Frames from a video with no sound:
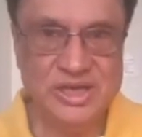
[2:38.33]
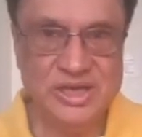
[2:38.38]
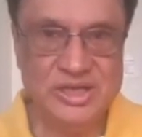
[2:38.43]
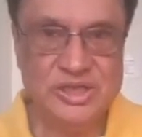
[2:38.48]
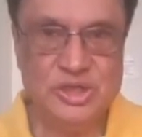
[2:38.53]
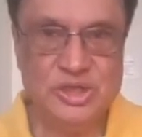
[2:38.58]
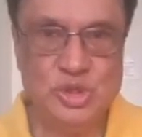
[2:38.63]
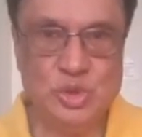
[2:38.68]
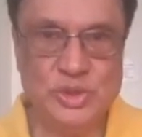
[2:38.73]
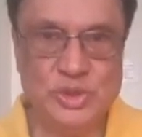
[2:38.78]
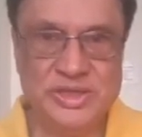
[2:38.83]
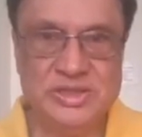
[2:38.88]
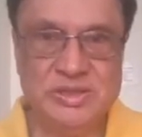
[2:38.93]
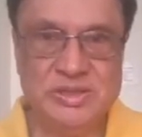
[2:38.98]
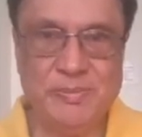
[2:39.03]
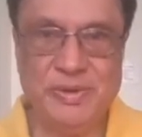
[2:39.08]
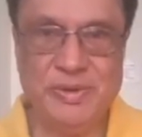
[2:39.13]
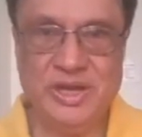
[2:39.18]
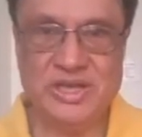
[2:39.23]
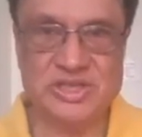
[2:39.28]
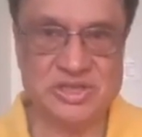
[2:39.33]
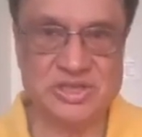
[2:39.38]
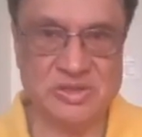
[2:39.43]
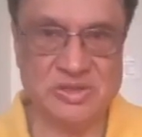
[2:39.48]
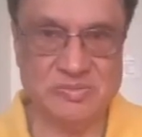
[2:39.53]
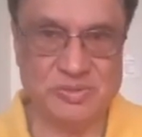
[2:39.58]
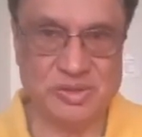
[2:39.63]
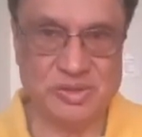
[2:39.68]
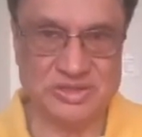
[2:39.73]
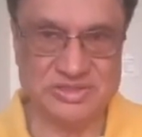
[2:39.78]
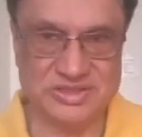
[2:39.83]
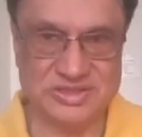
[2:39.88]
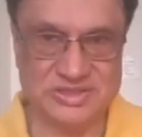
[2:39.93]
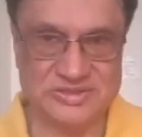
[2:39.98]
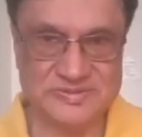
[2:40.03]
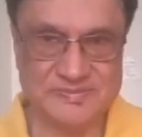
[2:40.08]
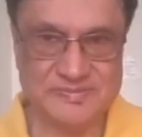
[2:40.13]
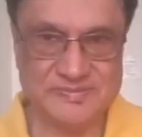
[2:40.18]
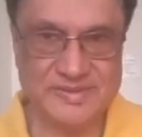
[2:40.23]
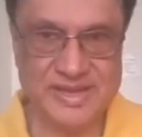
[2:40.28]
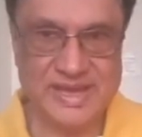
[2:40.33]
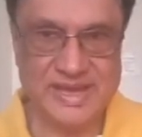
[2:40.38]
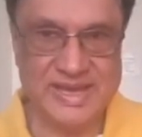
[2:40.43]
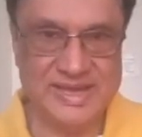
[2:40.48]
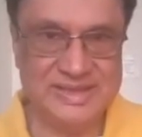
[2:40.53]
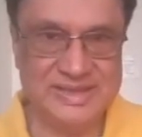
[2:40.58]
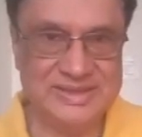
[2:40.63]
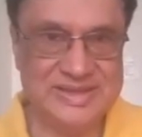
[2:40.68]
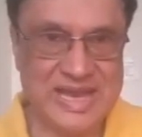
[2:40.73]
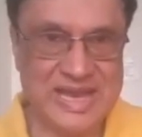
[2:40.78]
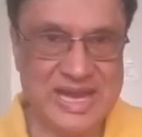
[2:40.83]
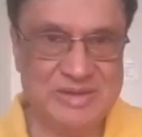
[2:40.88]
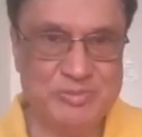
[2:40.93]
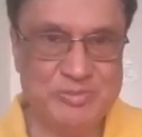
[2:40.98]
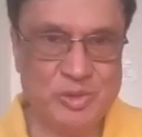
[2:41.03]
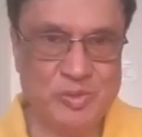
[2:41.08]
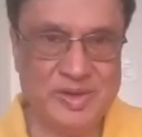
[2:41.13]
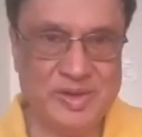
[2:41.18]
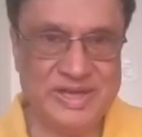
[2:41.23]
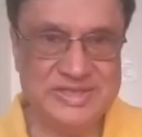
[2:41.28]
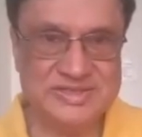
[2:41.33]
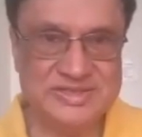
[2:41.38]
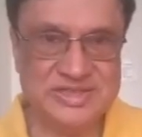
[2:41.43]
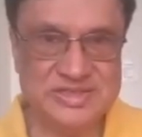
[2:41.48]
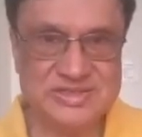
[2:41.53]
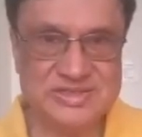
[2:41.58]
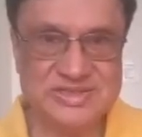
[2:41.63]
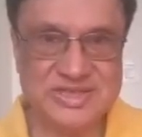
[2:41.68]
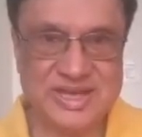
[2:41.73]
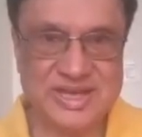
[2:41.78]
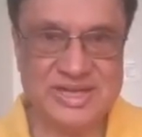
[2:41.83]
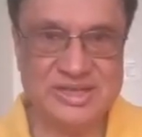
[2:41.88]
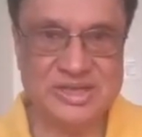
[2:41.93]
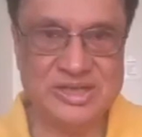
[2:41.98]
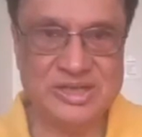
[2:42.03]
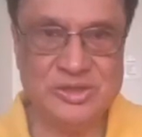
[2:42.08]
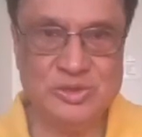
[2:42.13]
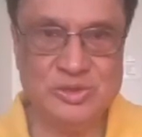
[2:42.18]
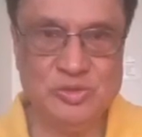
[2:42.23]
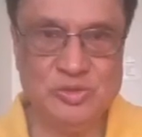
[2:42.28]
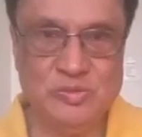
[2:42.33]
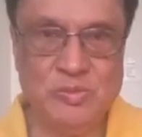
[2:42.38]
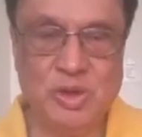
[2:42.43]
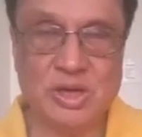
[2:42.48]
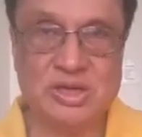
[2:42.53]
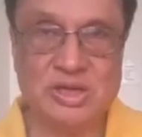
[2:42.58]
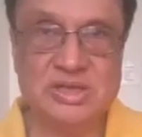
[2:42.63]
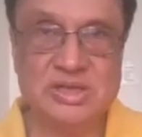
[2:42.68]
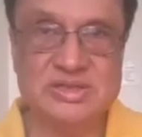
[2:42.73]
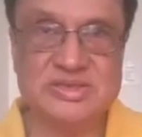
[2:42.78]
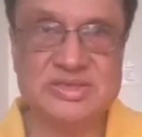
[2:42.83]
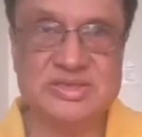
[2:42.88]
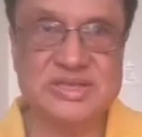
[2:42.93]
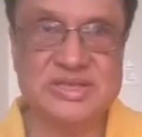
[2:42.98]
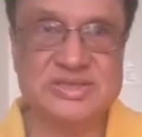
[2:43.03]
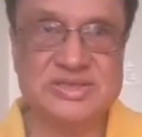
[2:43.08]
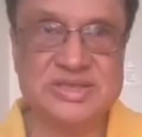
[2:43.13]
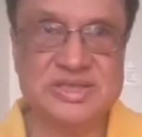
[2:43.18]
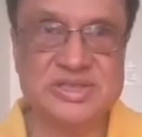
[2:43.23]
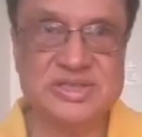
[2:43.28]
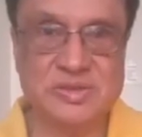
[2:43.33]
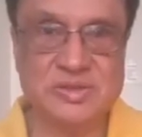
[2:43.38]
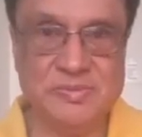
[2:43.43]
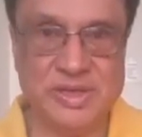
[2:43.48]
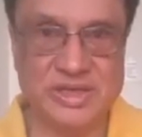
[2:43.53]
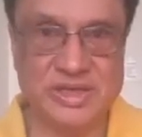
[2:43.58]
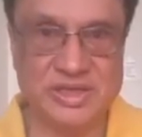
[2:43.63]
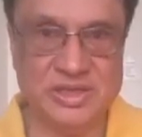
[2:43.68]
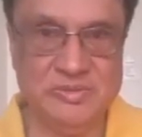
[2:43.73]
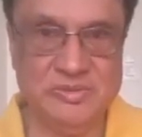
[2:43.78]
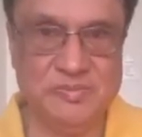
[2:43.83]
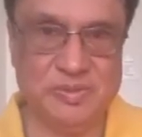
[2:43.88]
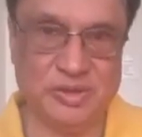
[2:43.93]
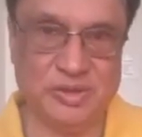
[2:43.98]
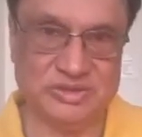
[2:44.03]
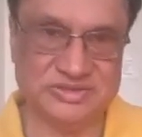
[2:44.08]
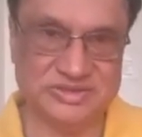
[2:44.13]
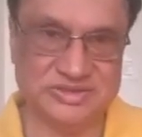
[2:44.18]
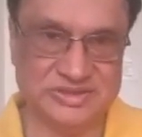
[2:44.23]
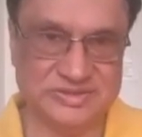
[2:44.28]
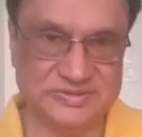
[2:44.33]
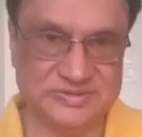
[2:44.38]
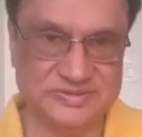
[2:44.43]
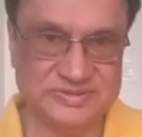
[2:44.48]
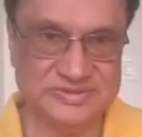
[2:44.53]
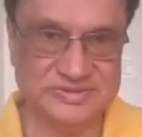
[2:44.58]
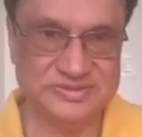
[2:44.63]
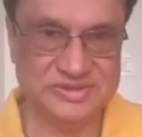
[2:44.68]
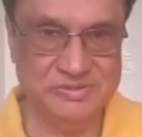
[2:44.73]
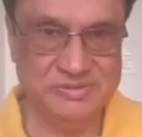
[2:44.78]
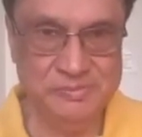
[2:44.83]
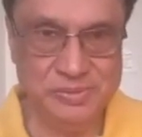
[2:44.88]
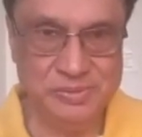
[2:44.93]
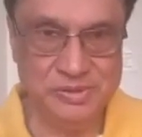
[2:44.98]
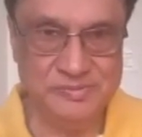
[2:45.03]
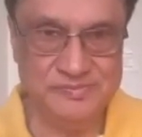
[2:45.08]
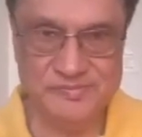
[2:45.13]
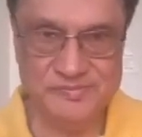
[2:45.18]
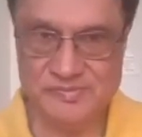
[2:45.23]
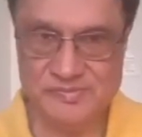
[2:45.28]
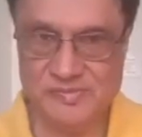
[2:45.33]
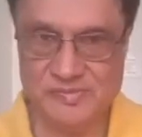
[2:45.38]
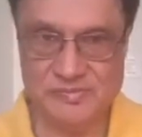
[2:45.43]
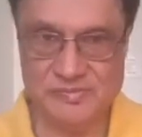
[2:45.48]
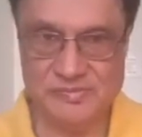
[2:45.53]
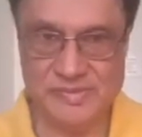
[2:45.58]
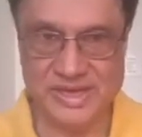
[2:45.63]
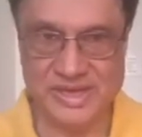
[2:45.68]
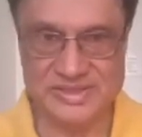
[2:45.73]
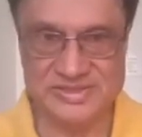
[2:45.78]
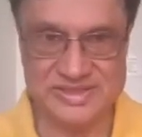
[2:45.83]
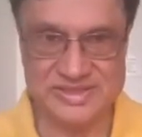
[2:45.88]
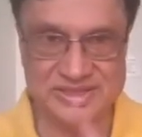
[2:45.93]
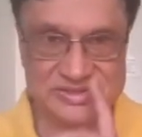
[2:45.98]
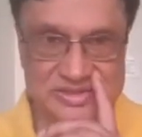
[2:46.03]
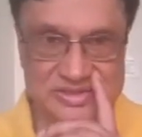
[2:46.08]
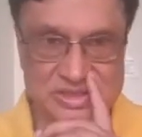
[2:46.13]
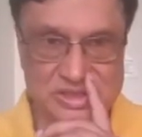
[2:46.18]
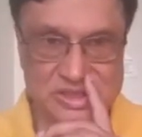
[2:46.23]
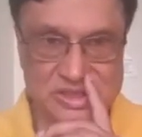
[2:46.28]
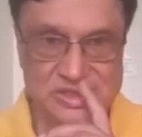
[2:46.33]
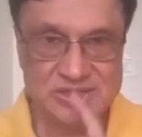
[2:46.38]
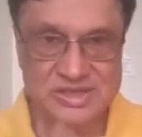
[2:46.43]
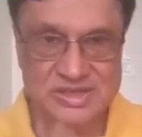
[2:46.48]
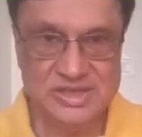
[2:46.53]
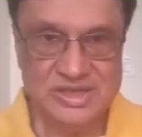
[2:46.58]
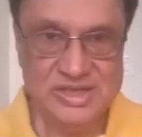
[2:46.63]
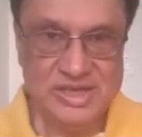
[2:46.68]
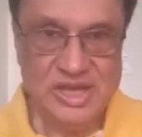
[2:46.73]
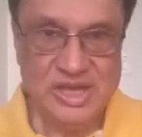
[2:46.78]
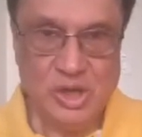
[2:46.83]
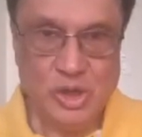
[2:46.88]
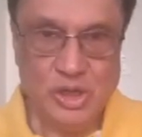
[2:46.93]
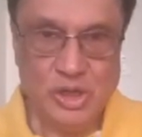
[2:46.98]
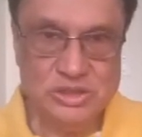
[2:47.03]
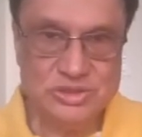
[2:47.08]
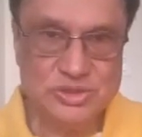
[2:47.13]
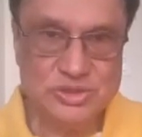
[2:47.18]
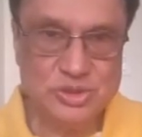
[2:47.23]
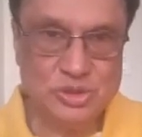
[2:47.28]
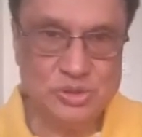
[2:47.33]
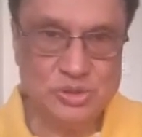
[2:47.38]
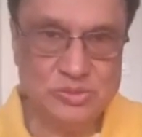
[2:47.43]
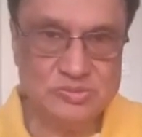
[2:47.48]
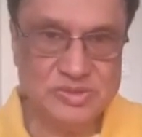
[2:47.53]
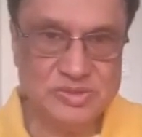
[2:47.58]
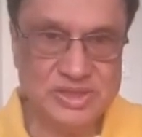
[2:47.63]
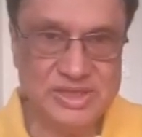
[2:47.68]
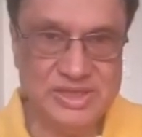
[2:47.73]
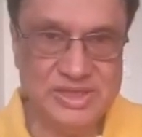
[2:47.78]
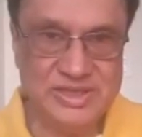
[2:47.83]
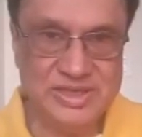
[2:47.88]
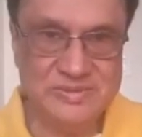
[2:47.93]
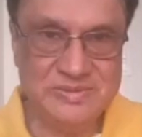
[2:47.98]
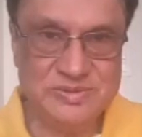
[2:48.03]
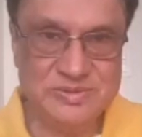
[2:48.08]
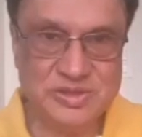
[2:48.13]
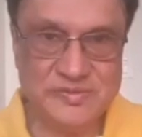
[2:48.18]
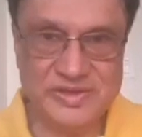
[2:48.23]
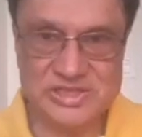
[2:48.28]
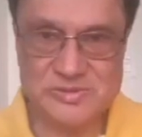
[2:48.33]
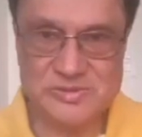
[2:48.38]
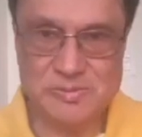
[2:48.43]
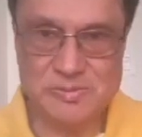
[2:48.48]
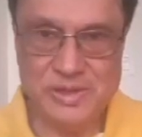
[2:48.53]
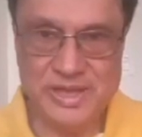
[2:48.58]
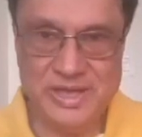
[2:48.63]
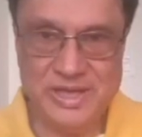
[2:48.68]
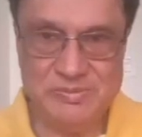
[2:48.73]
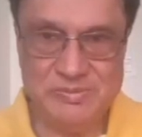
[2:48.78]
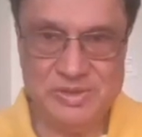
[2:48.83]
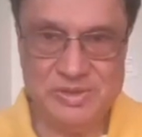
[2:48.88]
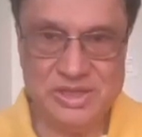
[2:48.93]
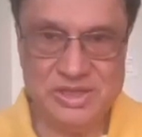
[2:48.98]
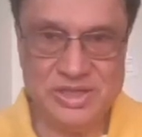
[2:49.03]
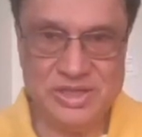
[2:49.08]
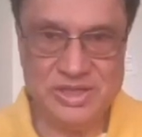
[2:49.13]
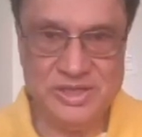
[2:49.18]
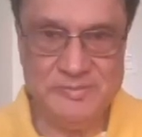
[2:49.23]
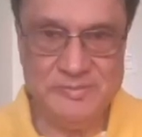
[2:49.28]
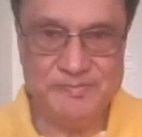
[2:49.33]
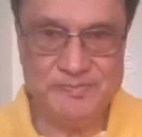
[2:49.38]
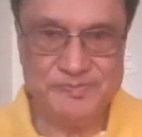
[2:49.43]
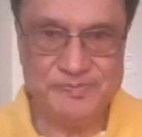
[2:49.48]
during the prediction process. And that provides insight into model's decision making process. Simple? Makes sense. Also, in terms of explainability,